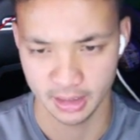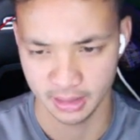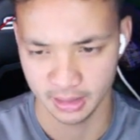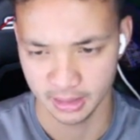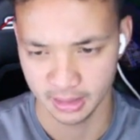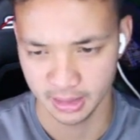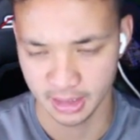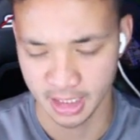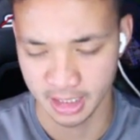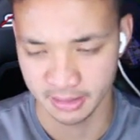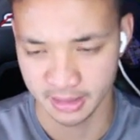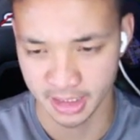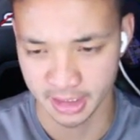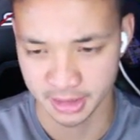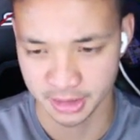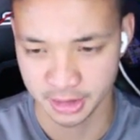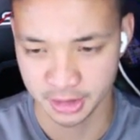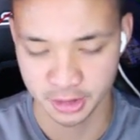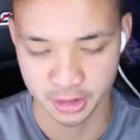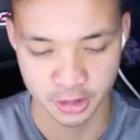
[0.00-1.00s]
and then
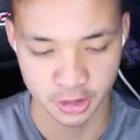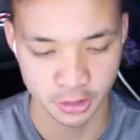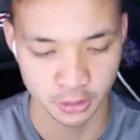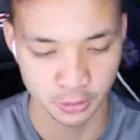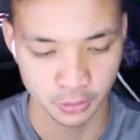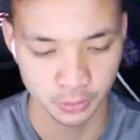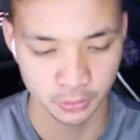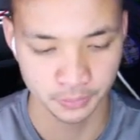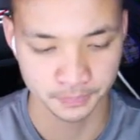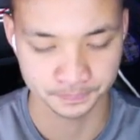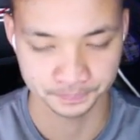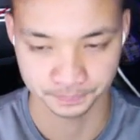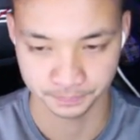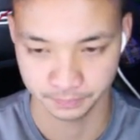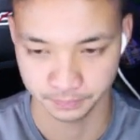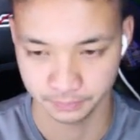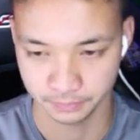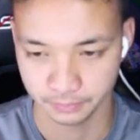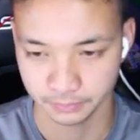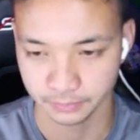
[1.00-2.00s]
2
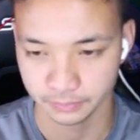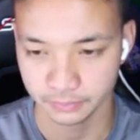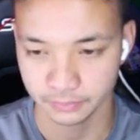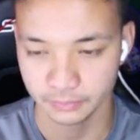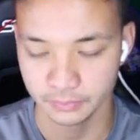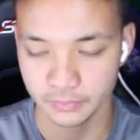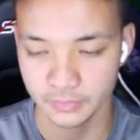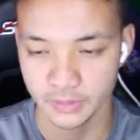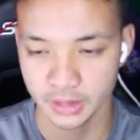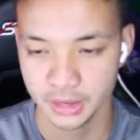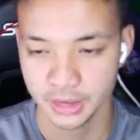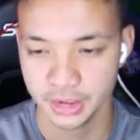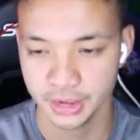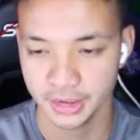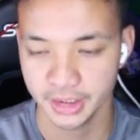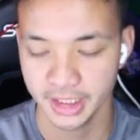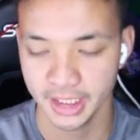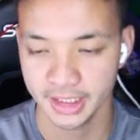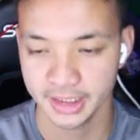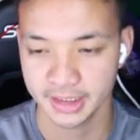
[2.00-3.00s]
to
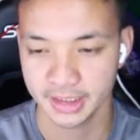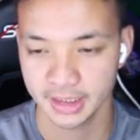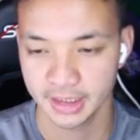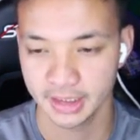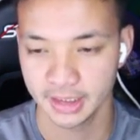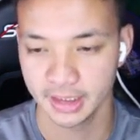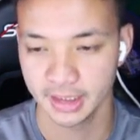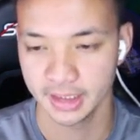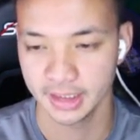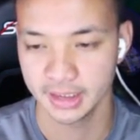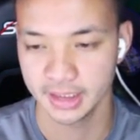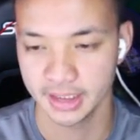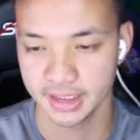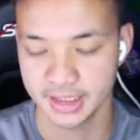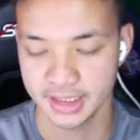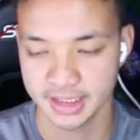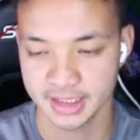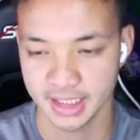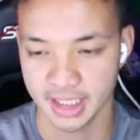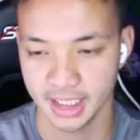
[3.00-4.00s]
get the
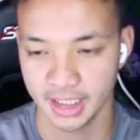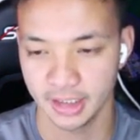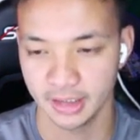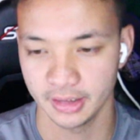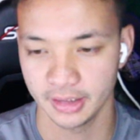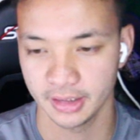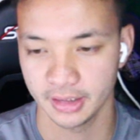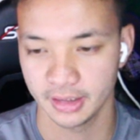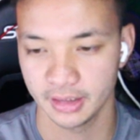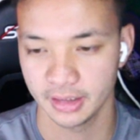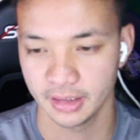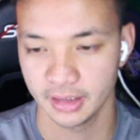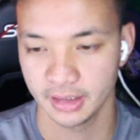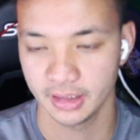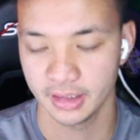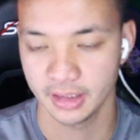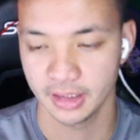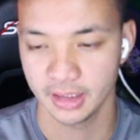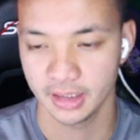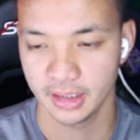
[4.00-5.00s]
desired
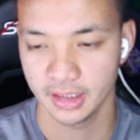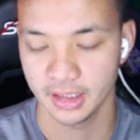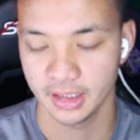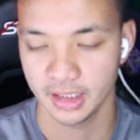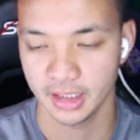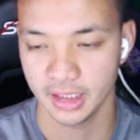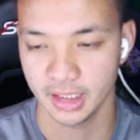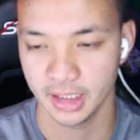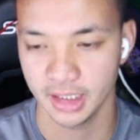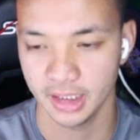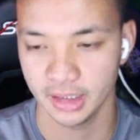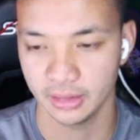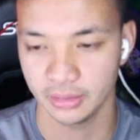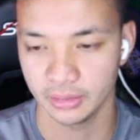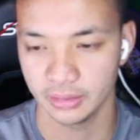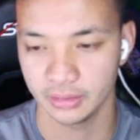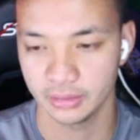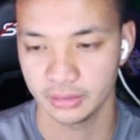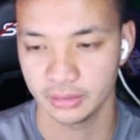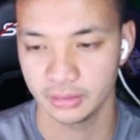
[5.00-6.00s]
angle.
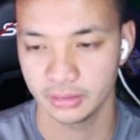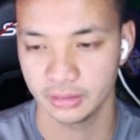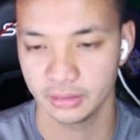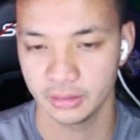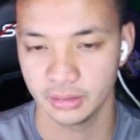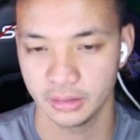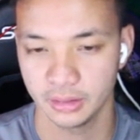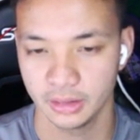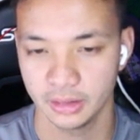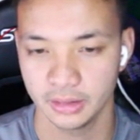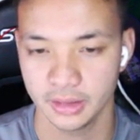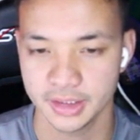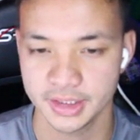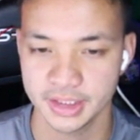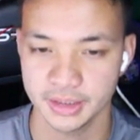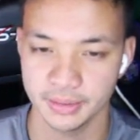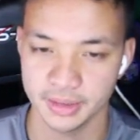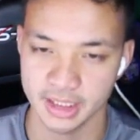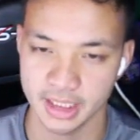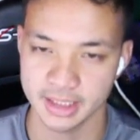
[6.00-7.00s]
Let's see what
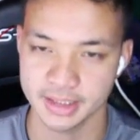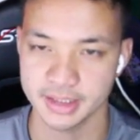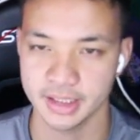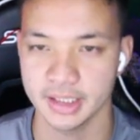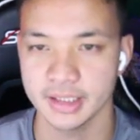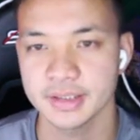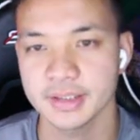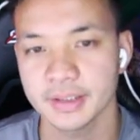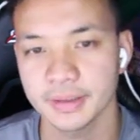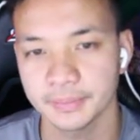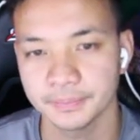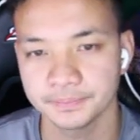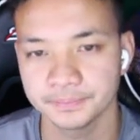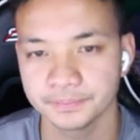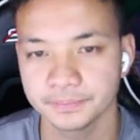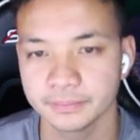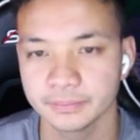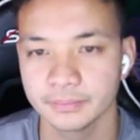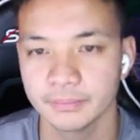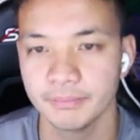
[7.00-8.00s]
that says.
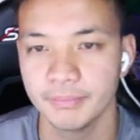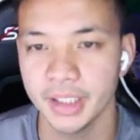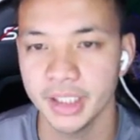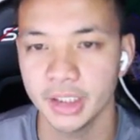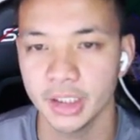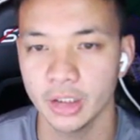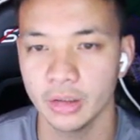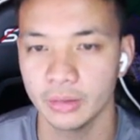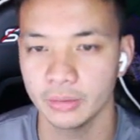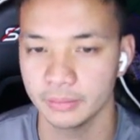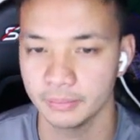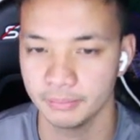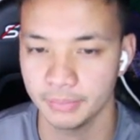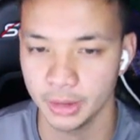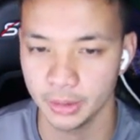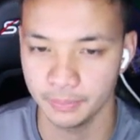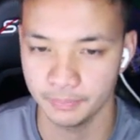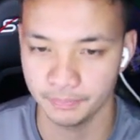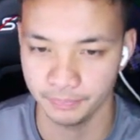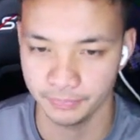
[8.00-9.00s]
Bingo.
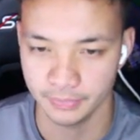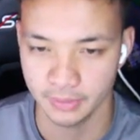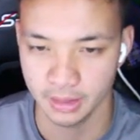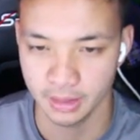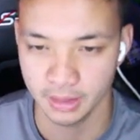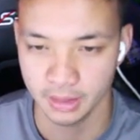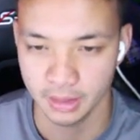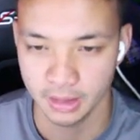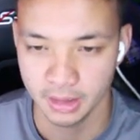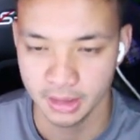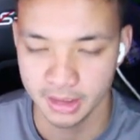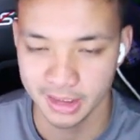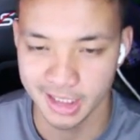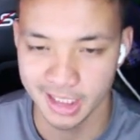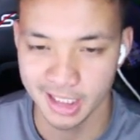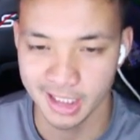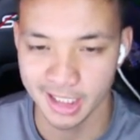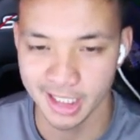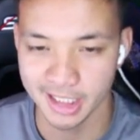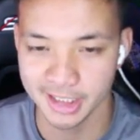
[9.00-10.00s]
Boom. Yeah,
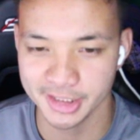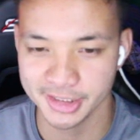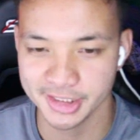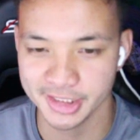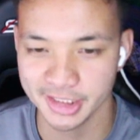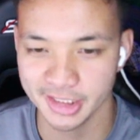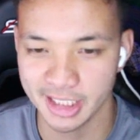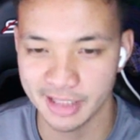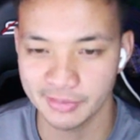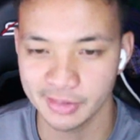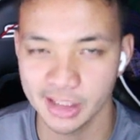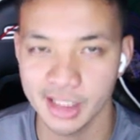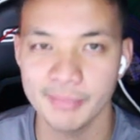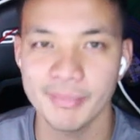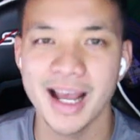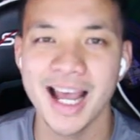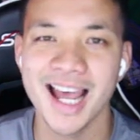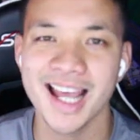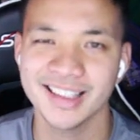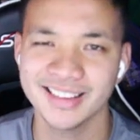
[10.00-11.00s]
I just did level up.
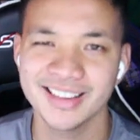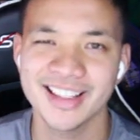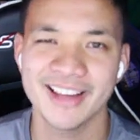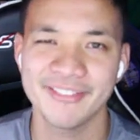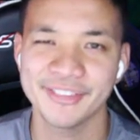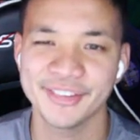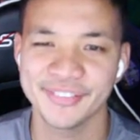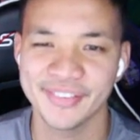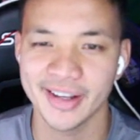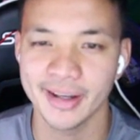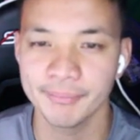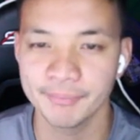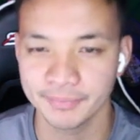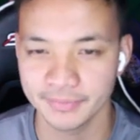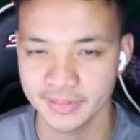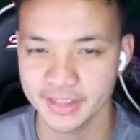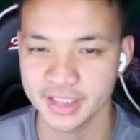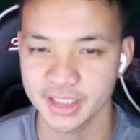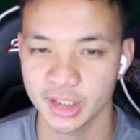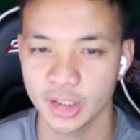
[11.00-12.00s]
I leveled up. It's
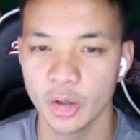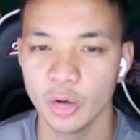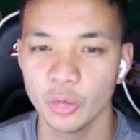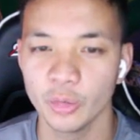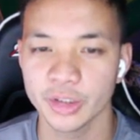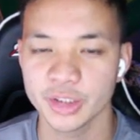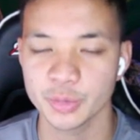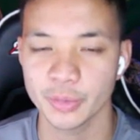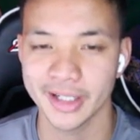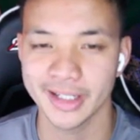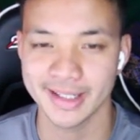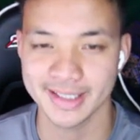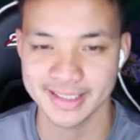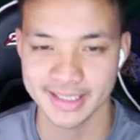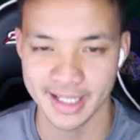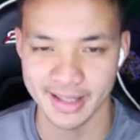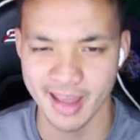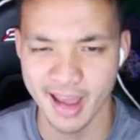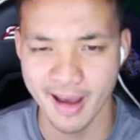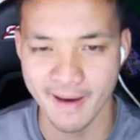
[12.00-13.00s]
the coolest way to say
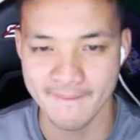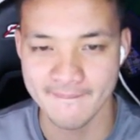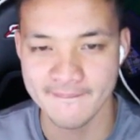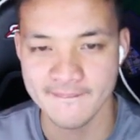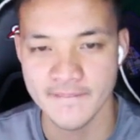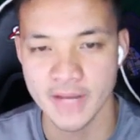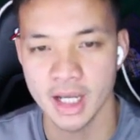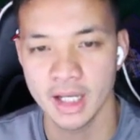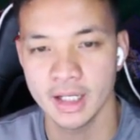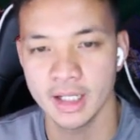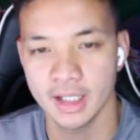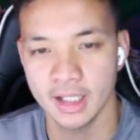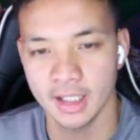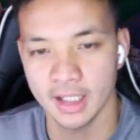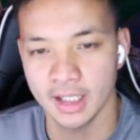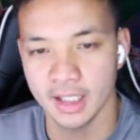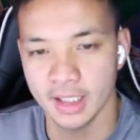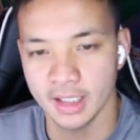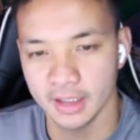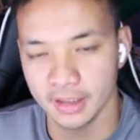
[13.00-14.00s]
that.
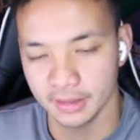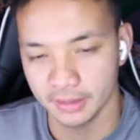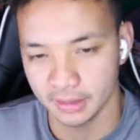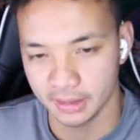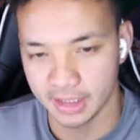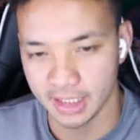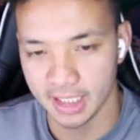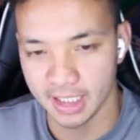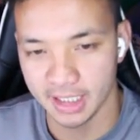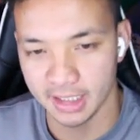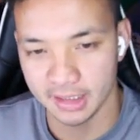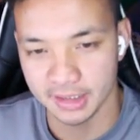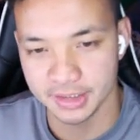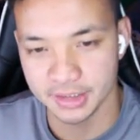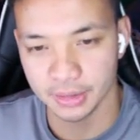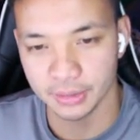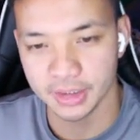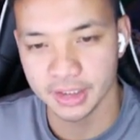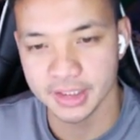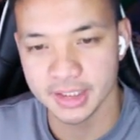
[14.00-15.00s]
Okay, so it
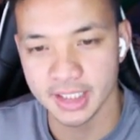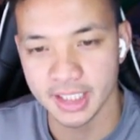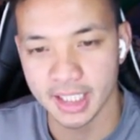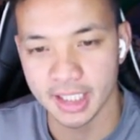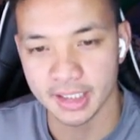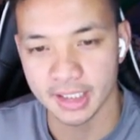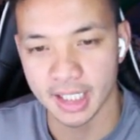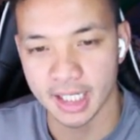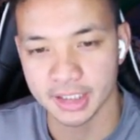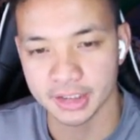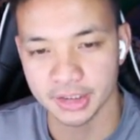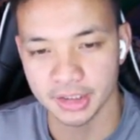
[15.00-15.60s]
doesn't actually,